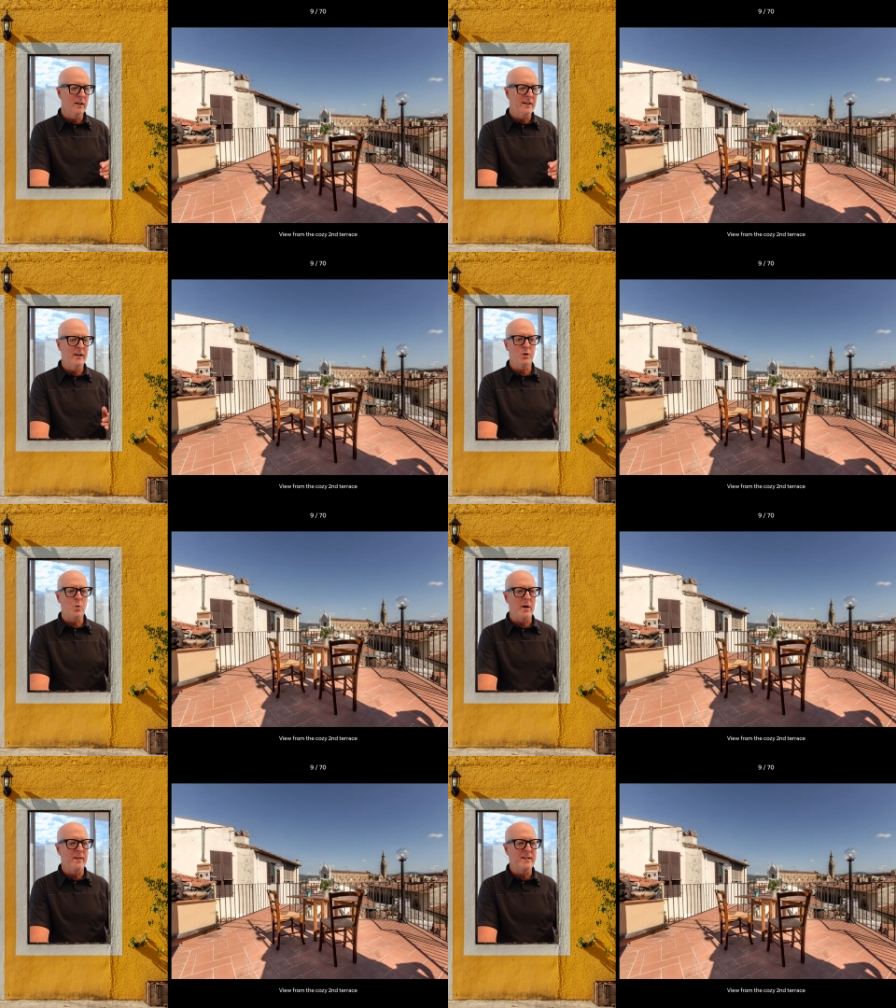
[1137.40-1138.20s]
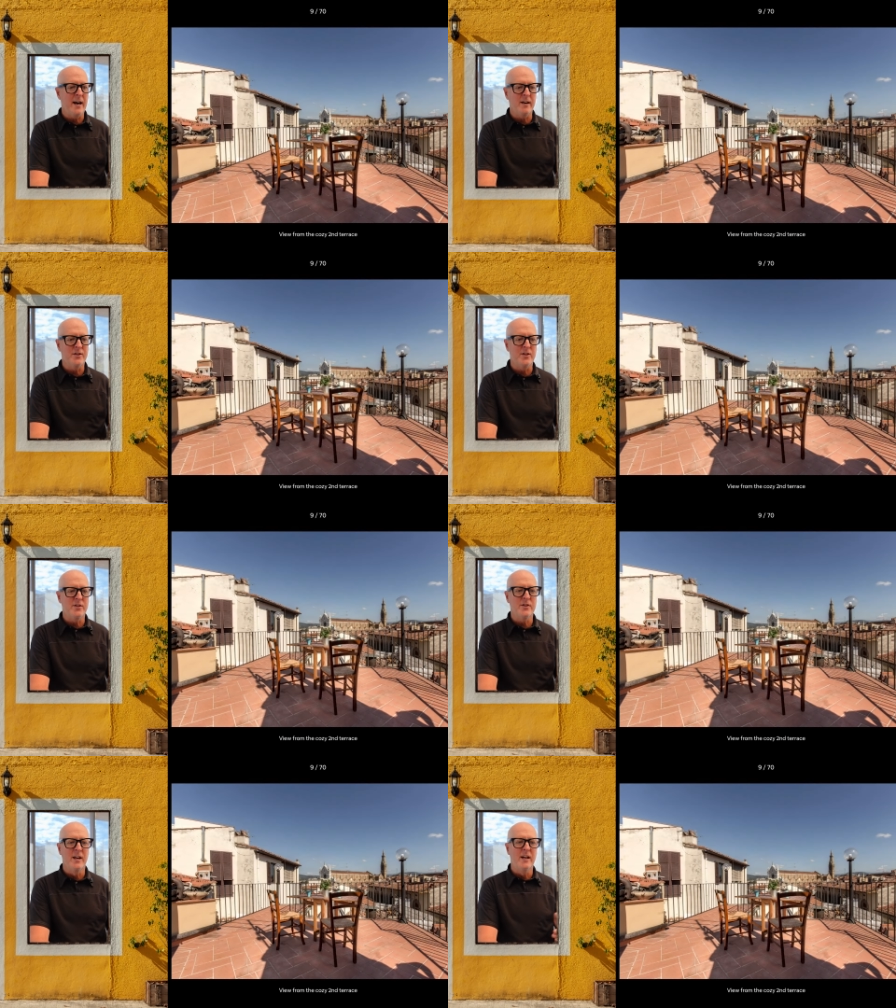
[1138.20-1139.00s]
Here's one of the
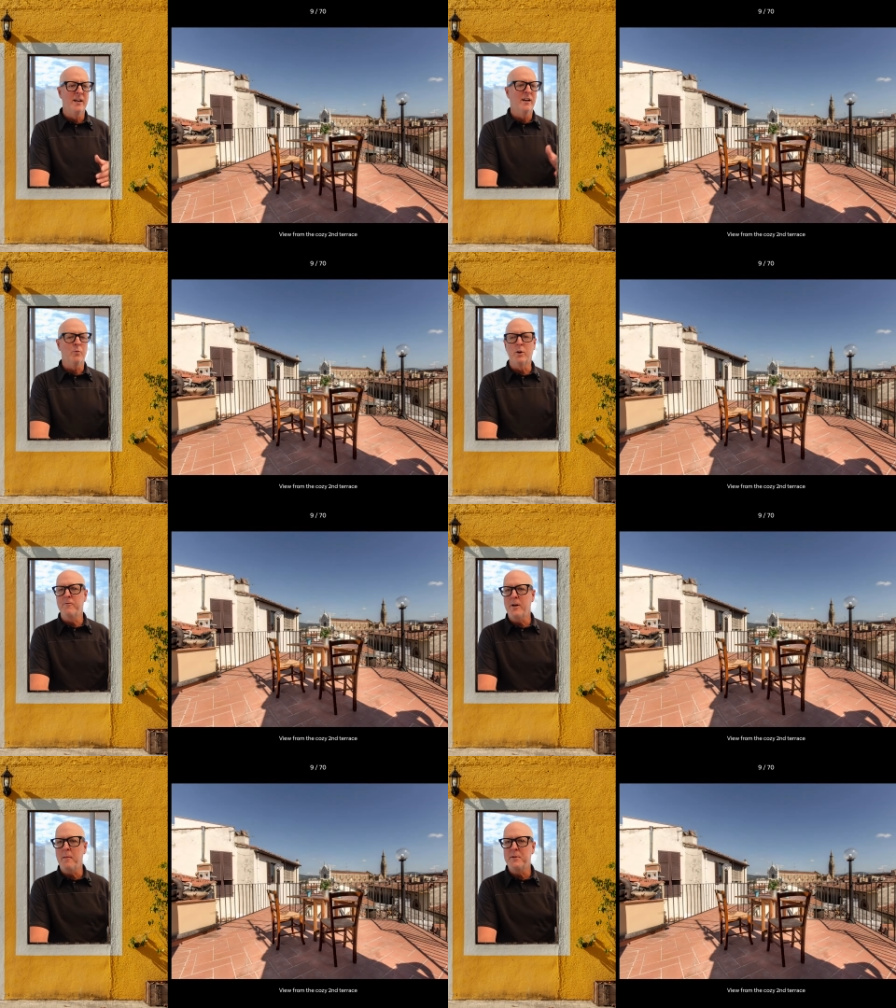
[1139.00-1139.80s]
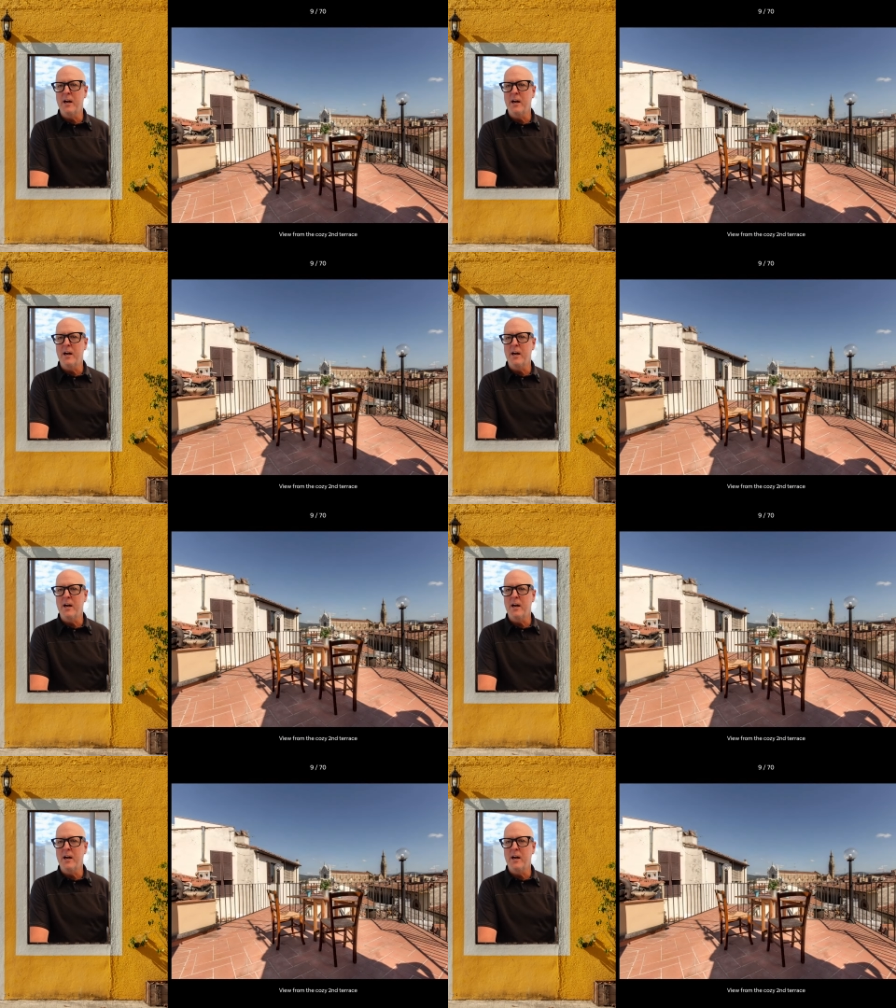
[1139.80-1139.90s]
terraces, rooftop